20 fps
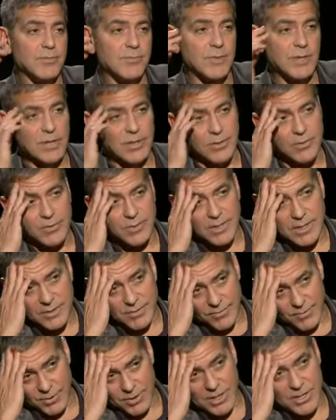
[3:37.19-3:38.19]
You know,
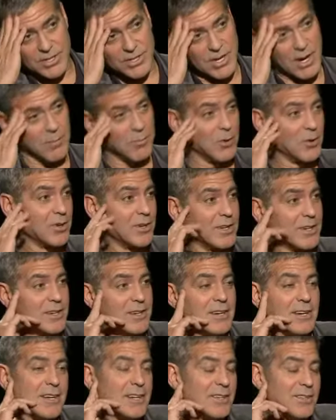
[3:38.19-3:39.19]
for this summer and a
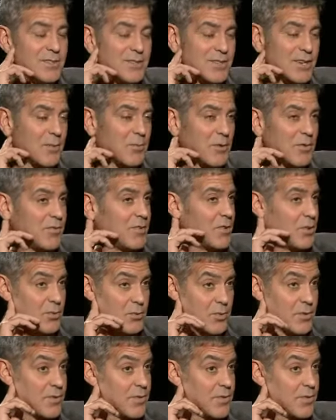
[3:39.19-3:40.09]
summer filled with